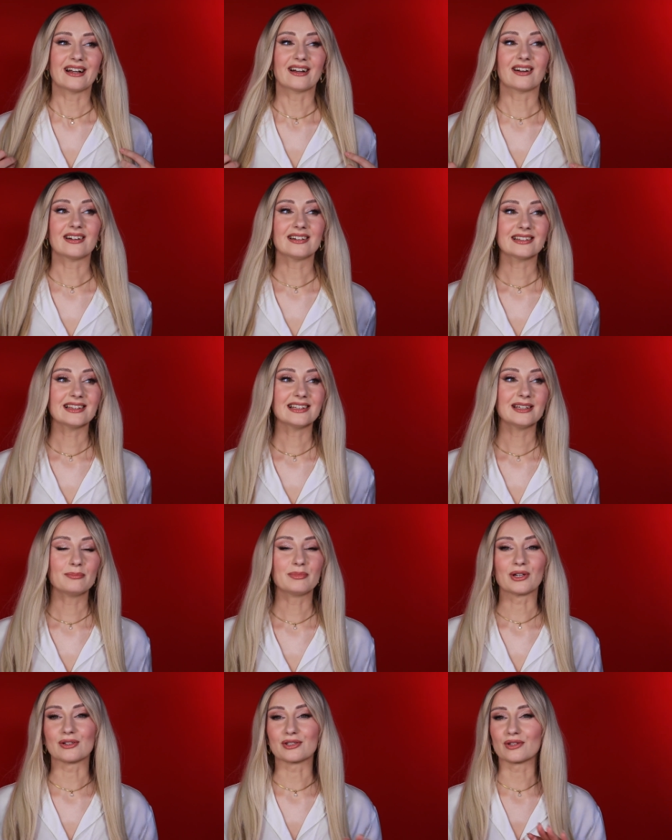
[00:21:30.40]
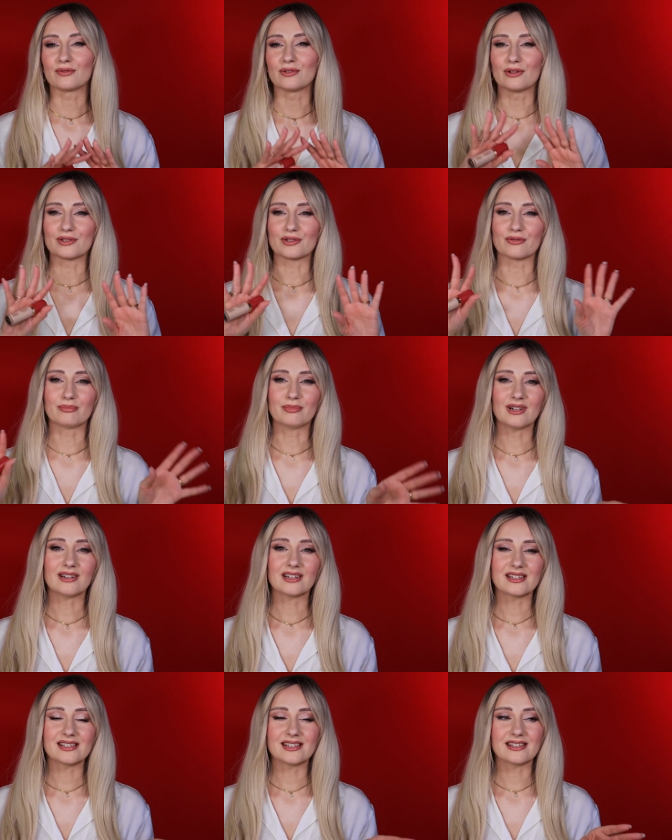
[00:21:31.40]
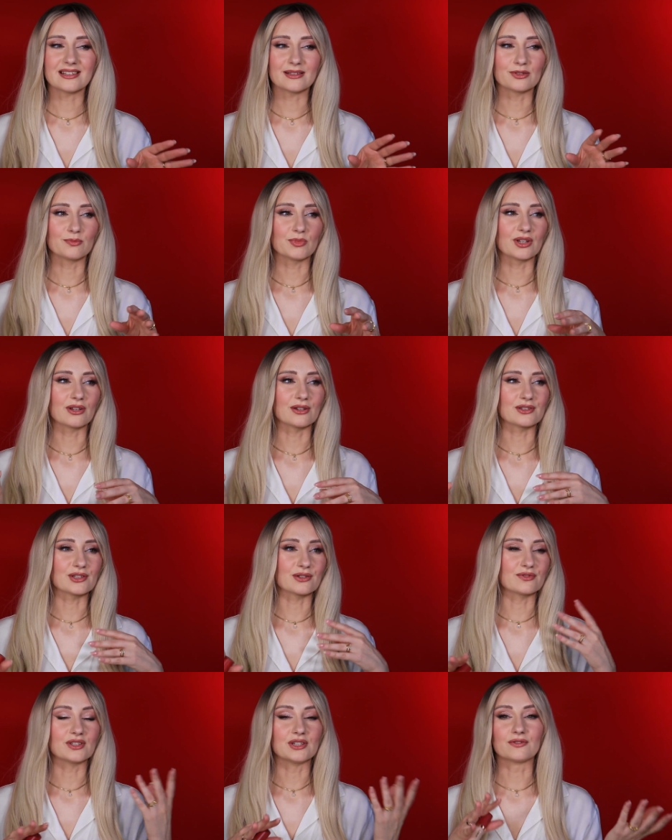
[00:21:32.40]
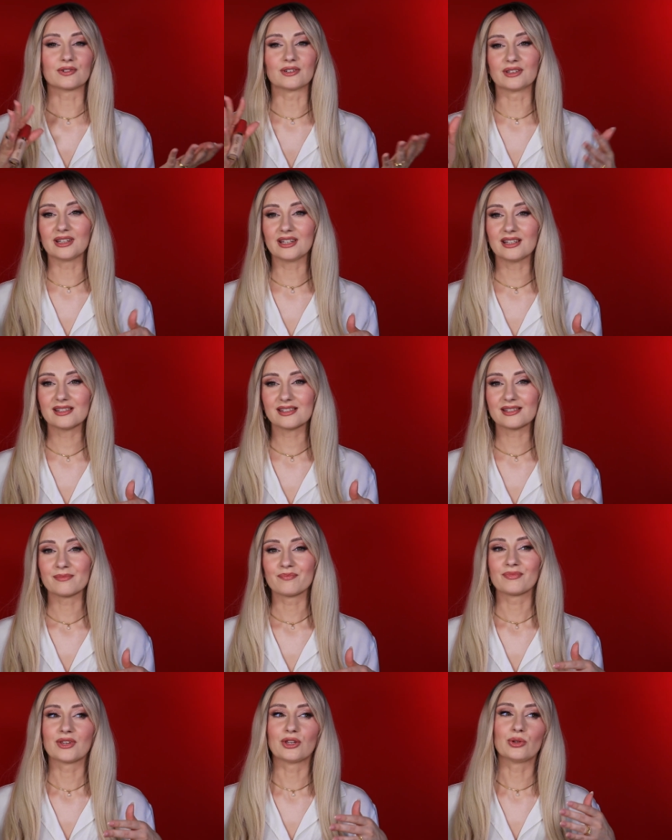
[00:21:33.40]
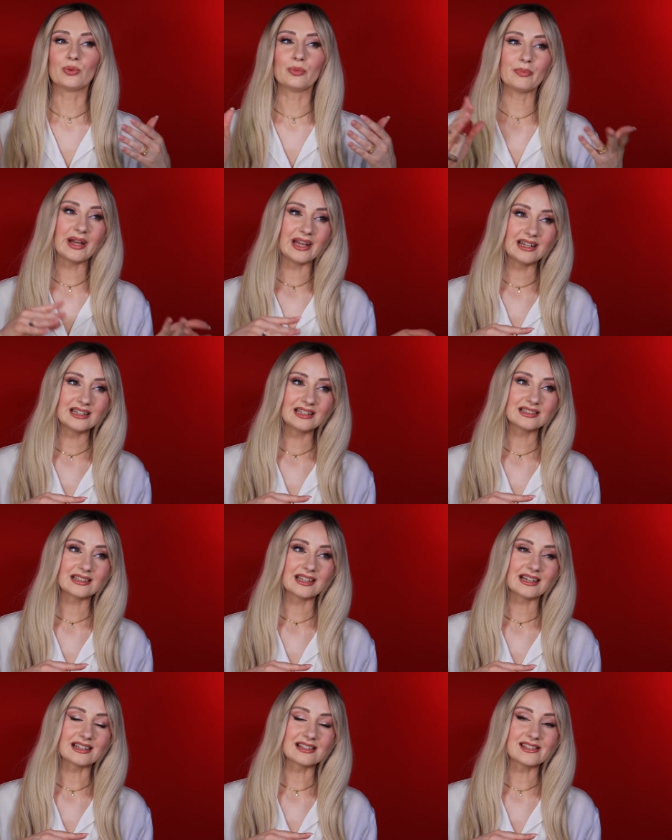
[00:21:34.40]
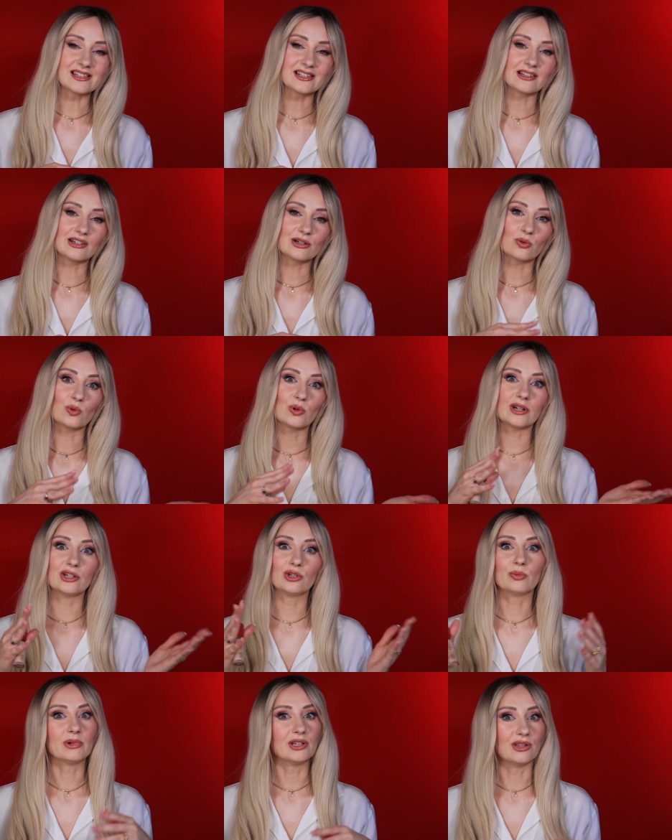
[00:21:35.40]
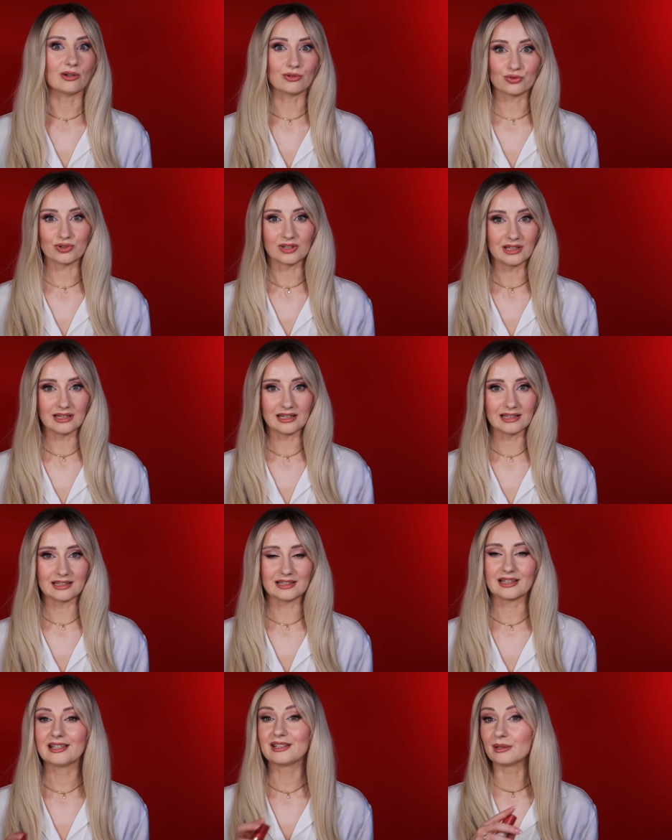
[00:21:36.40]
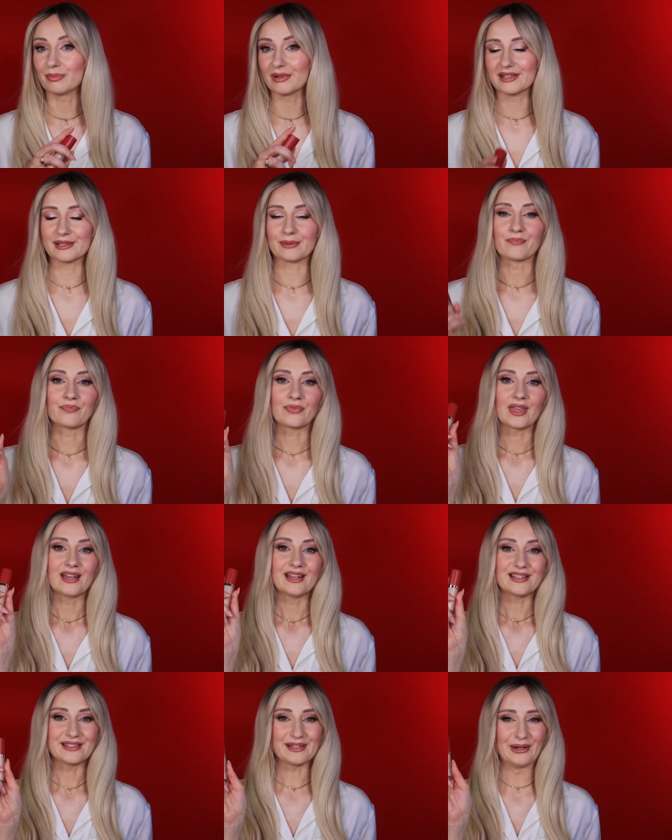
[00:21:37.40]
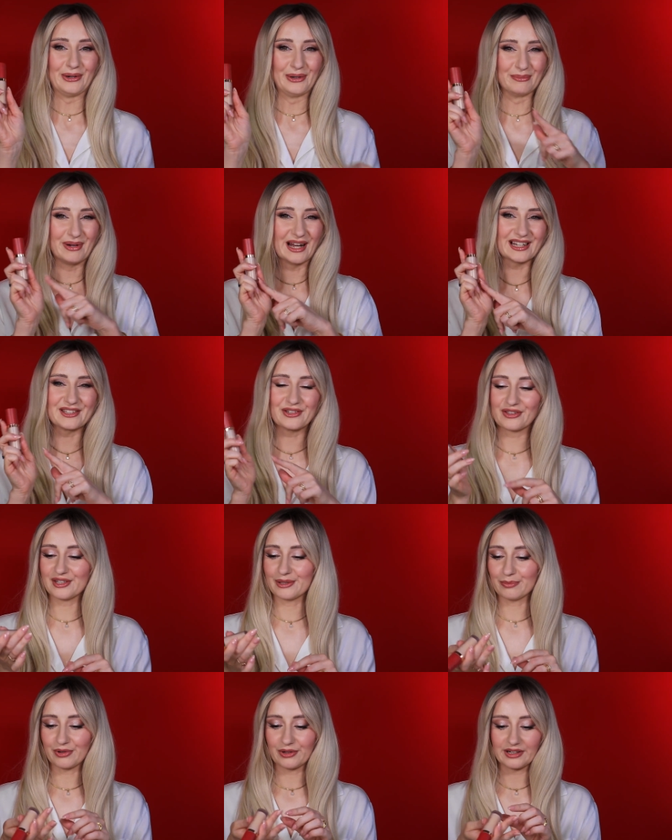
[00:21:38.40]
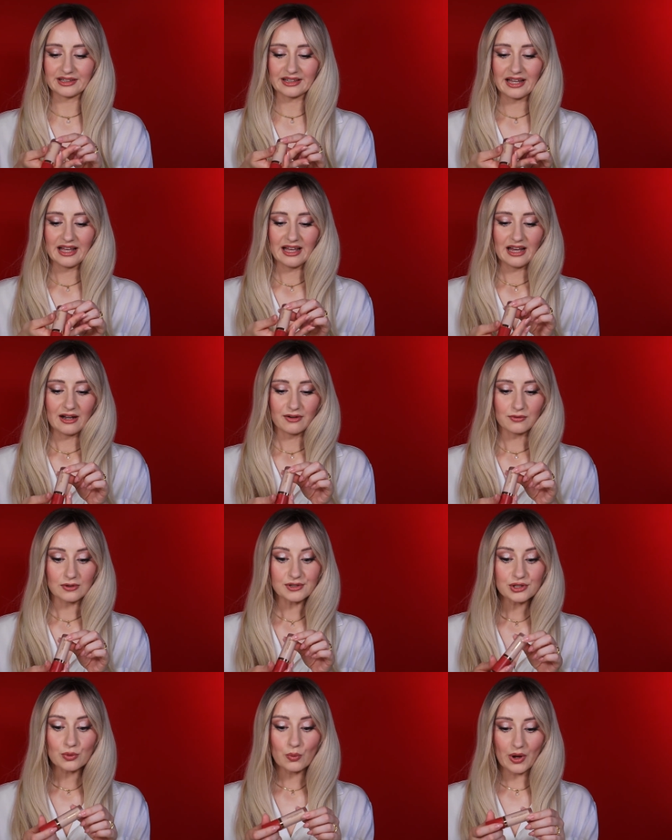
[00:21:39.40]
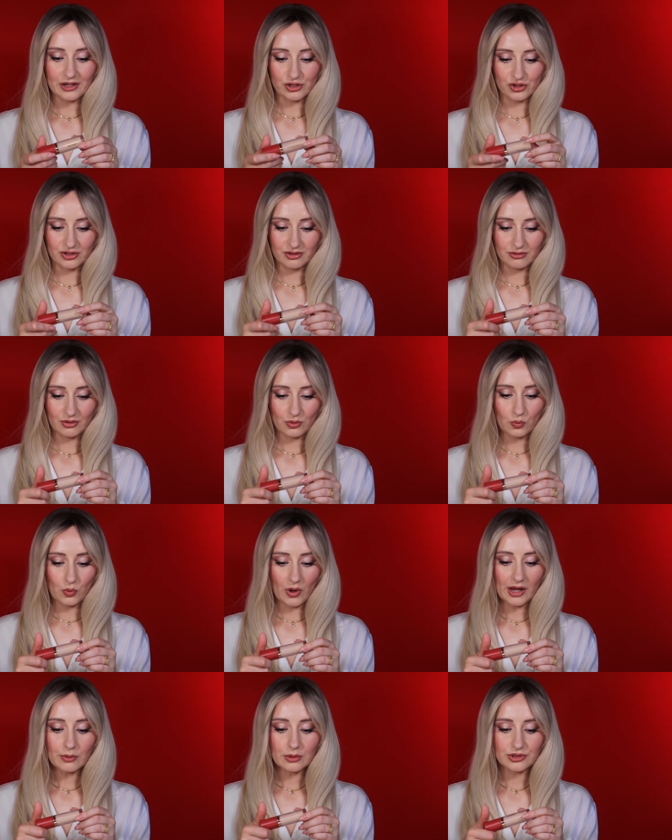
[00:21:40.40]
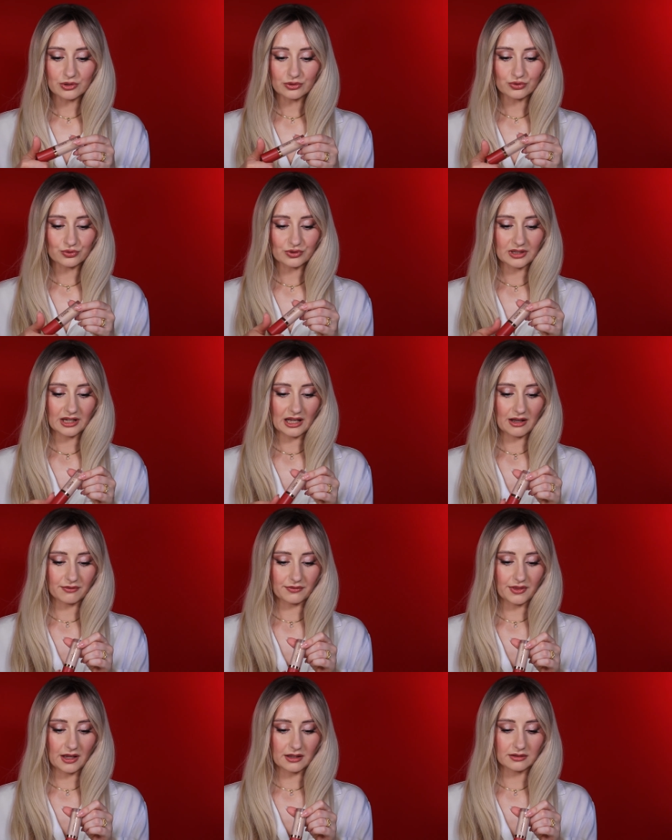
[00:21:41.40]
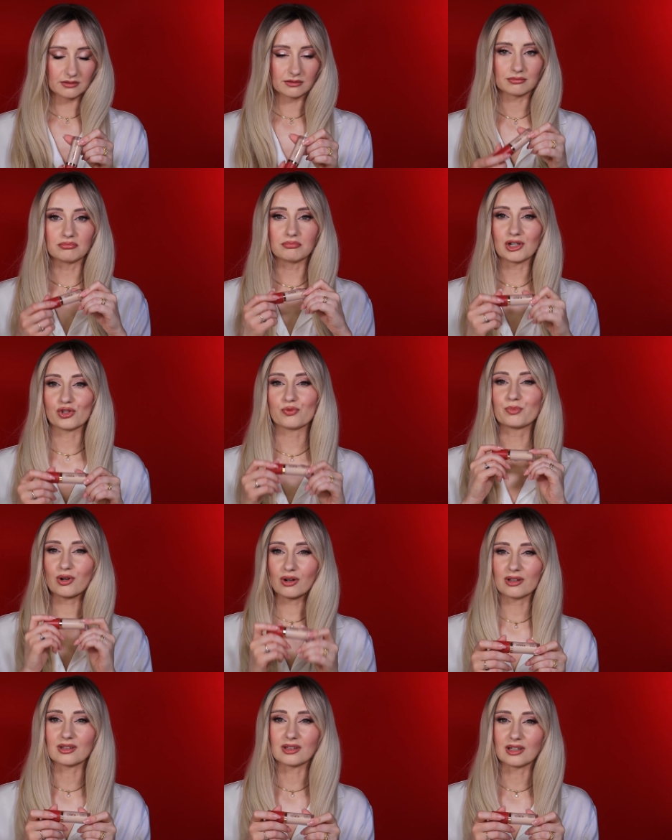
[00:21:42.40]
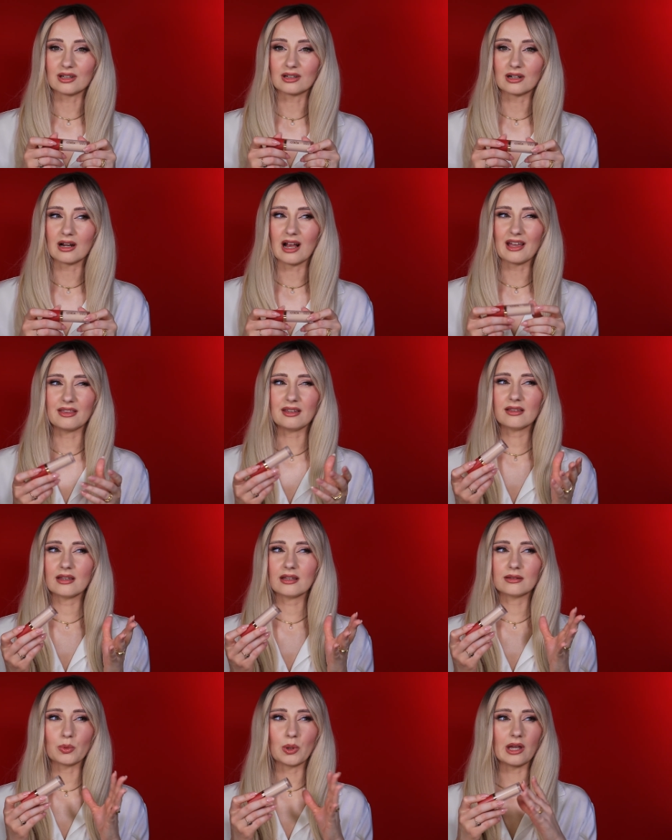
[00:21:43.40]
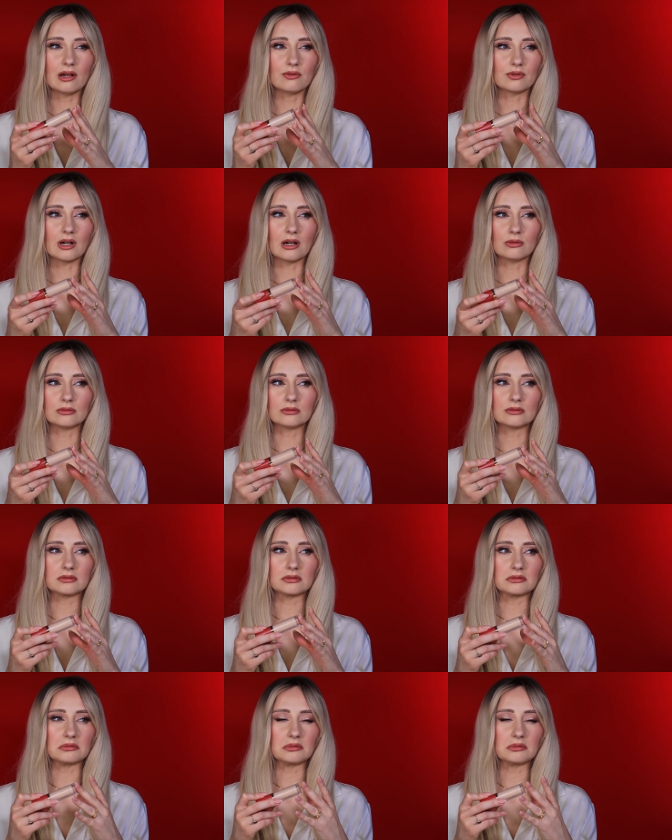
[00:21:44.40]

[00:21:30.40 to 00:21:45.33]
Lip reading: currently, because of lots of marketing, because of different needs, you may need a concealer or you may not really need it. It depends. So back to this product. First question, why we don't really have that much product here? I think that we have around